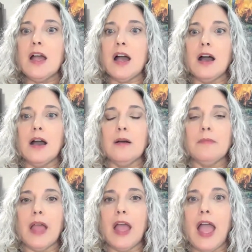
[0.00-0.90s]

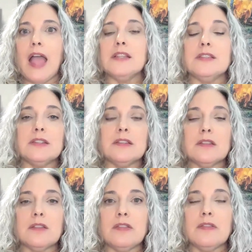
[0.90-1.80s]
And
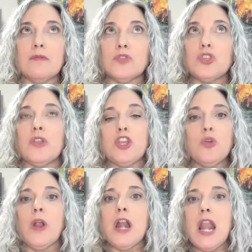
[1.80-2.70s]
so that
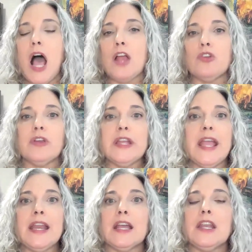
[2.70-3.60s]
you are not
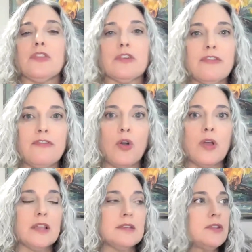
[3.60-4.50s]
creating another
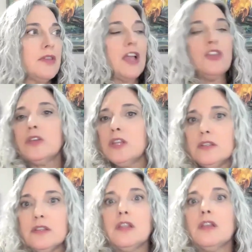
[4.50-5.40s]
focus so that you can